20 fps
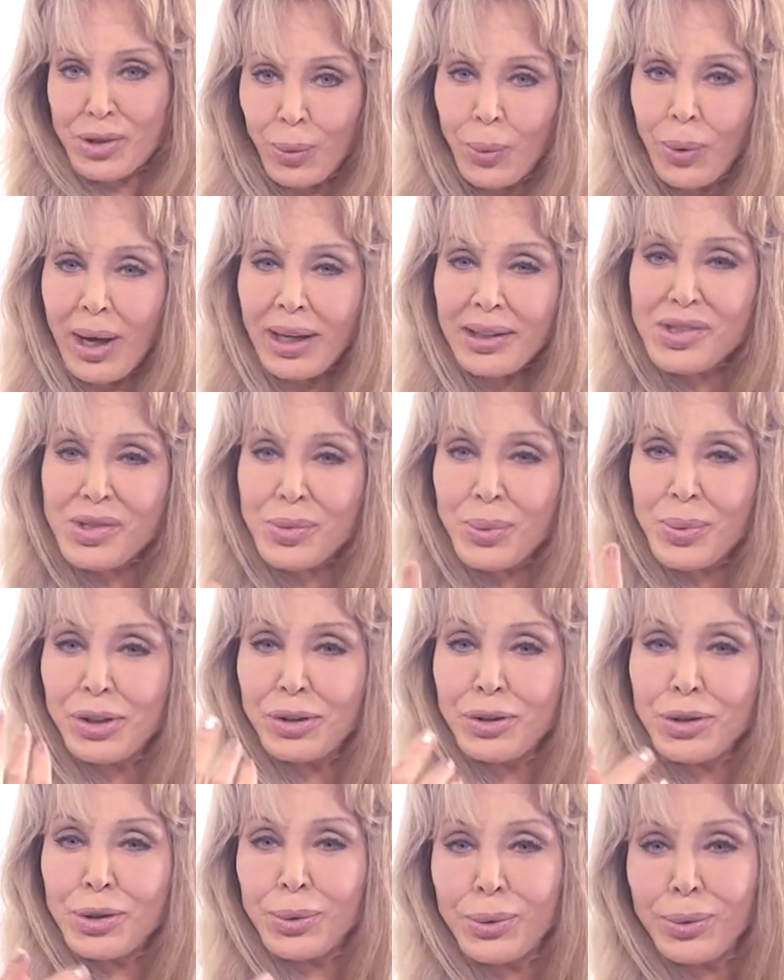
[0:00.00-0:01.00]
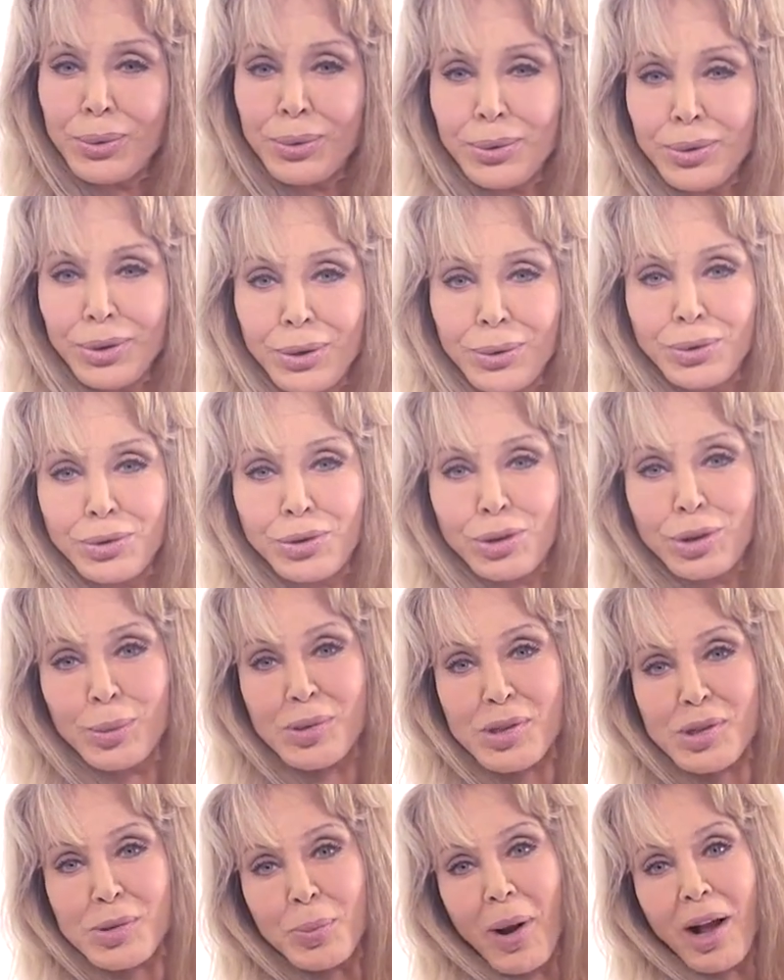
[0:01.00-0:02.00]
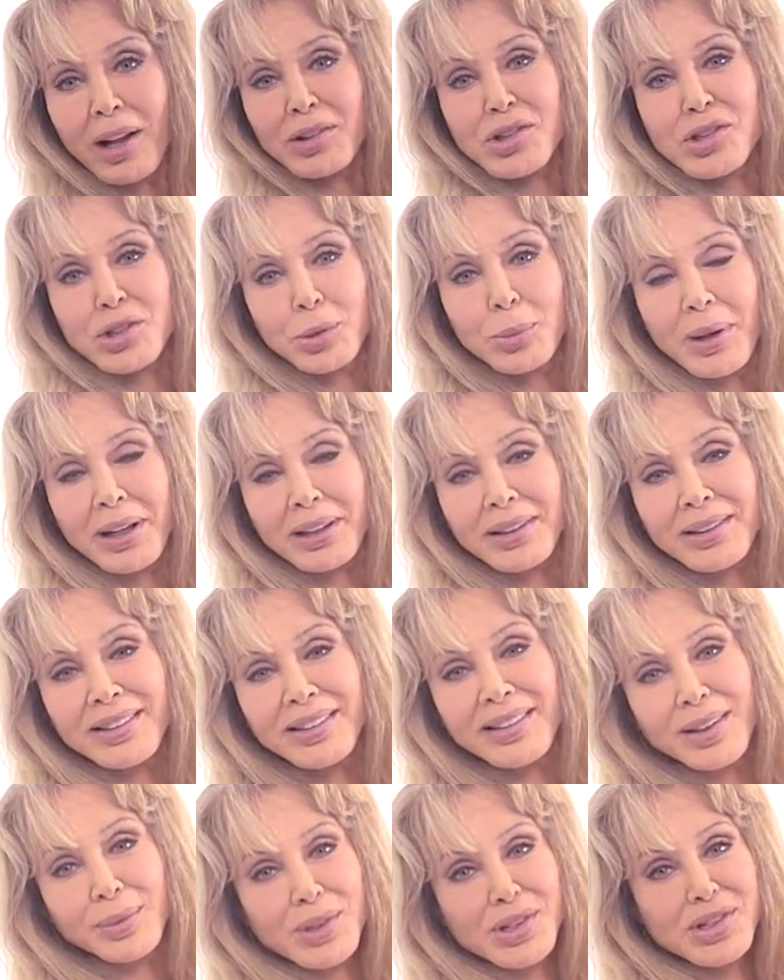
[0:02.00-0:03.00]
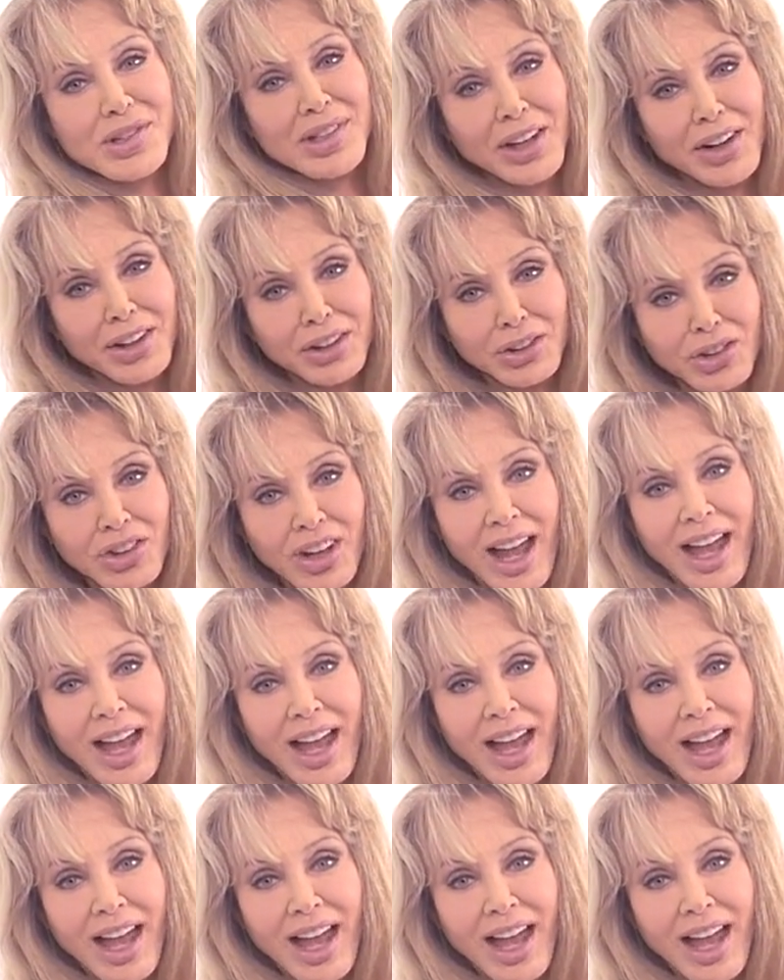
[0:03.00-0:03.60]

So what's with the new YouTube sponsor button that we're seeing on